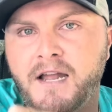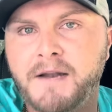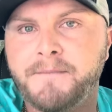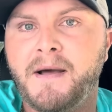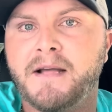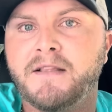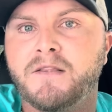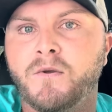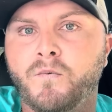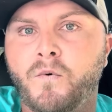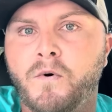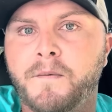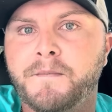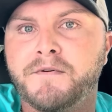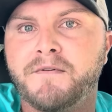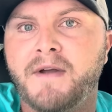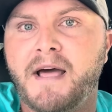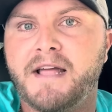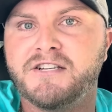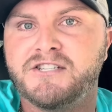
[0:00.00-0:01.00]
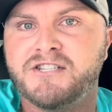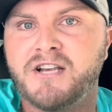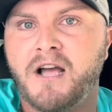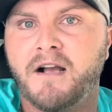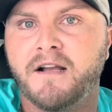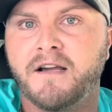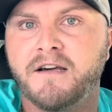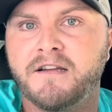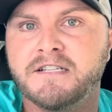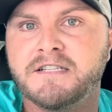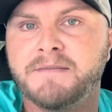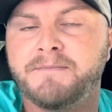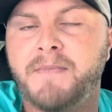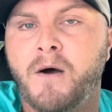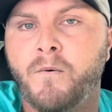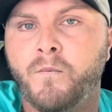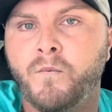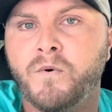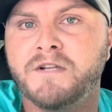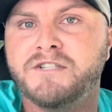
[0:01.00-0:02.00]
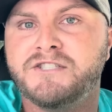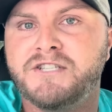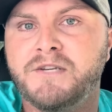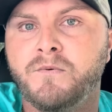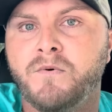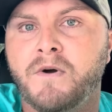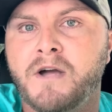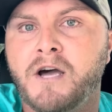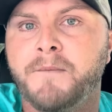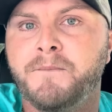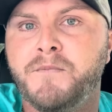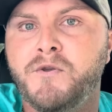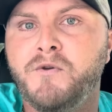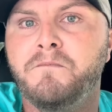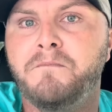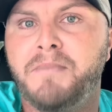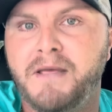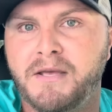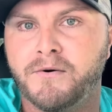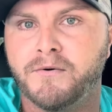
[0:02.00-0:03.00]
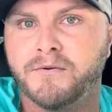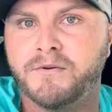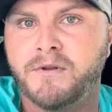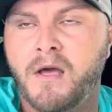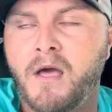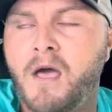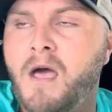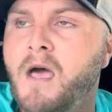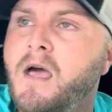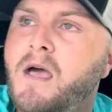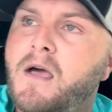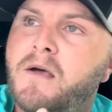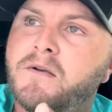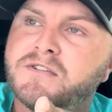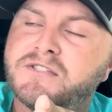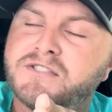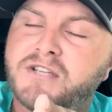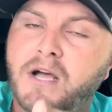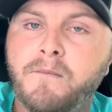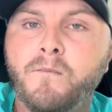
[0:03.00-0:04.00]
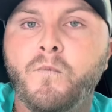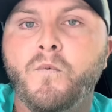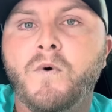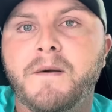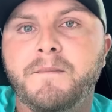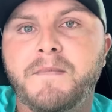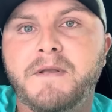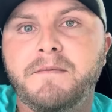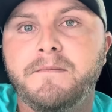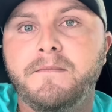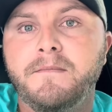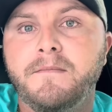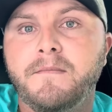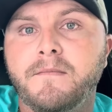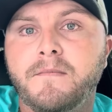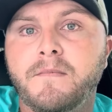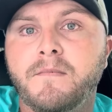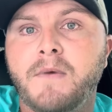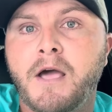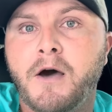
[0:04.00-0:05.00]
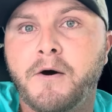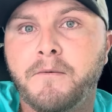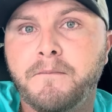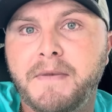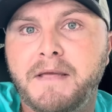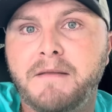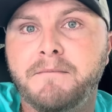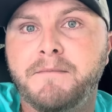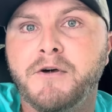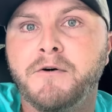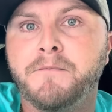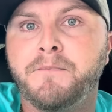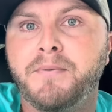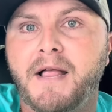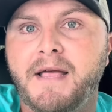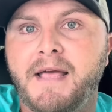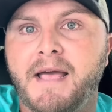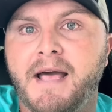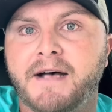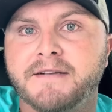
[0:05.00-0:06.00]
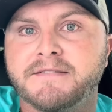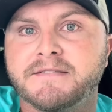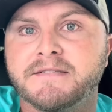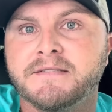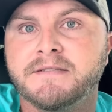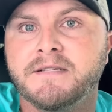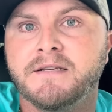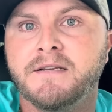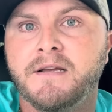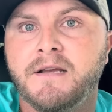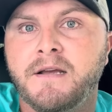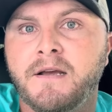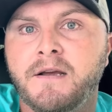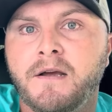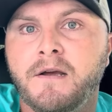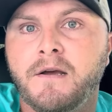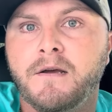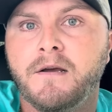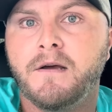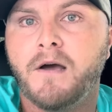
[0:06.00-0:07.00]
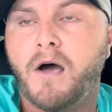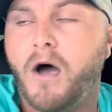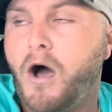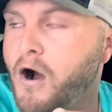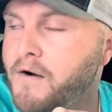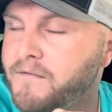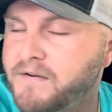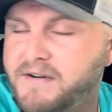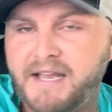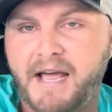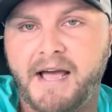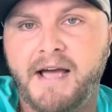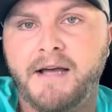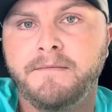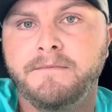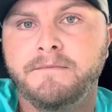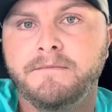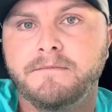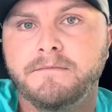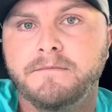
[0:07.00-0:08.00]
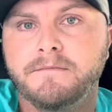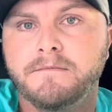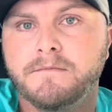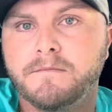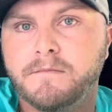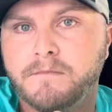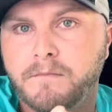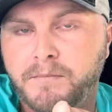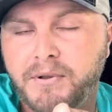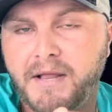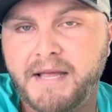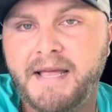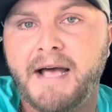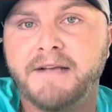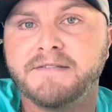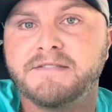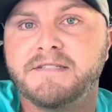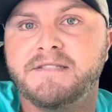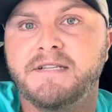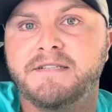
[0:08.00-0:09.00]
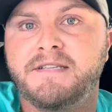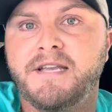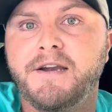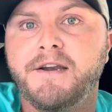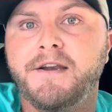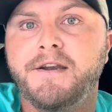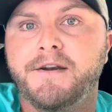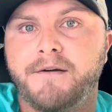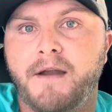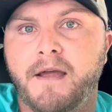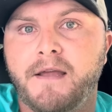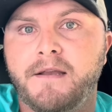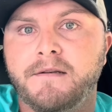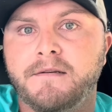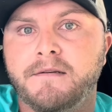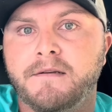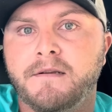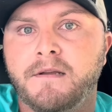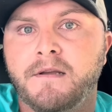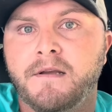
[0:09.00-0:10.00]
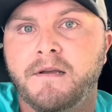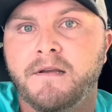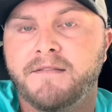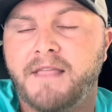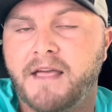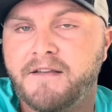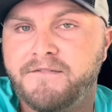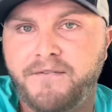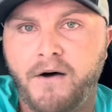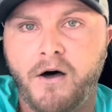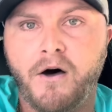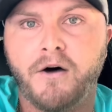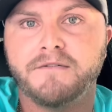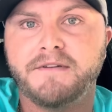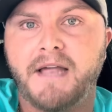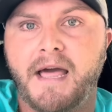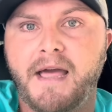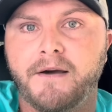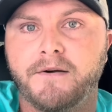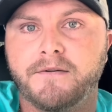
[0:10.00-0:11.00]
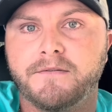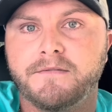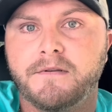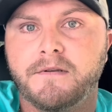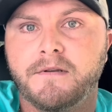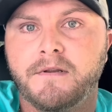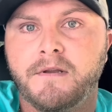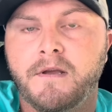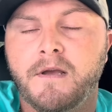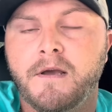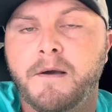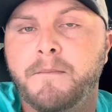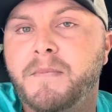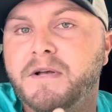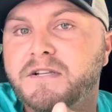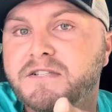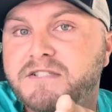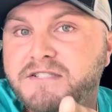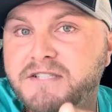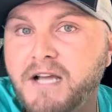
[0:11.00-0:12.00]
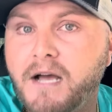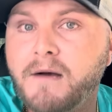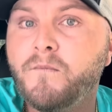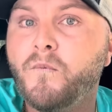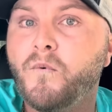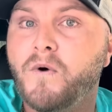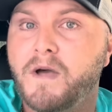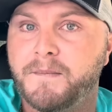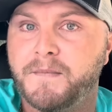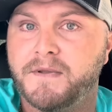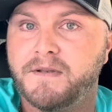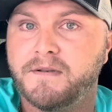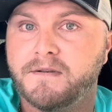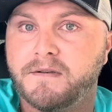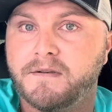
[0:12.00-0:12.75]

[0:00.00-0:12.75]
about the woman riding shotgun, it's about what she will help you build. Some women help men build playhouses. Over time, playhouses deteriorate, they fall down. But some women